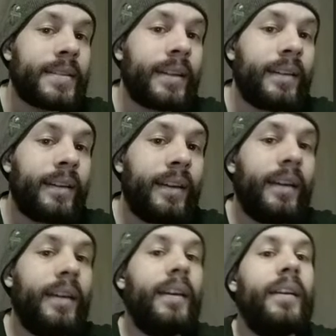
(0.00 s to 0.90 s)
it,
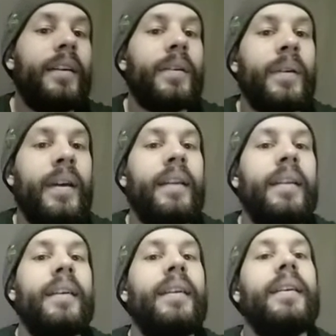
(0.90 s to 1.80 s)
right?
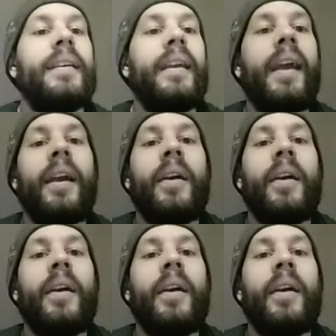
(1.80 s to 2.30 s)
He can't